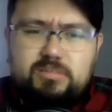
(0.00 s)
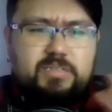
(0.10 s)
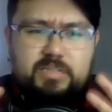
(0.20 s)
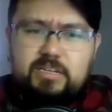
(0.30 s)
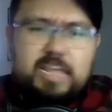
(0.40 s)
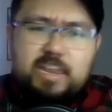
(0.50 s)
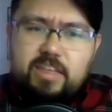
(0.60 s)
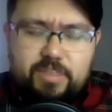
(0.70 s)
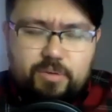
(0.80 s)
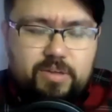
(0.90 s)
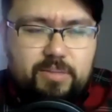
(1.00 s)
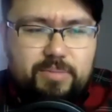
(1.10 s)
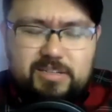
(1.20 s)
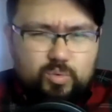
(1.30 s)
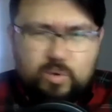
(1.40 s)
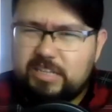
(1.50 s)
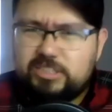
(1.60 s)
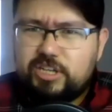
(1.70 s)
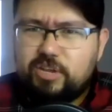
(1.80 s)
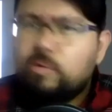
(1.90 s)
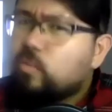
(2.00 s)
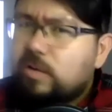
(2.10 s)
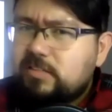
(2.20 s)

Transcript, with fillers: in anything really because what is genuine what is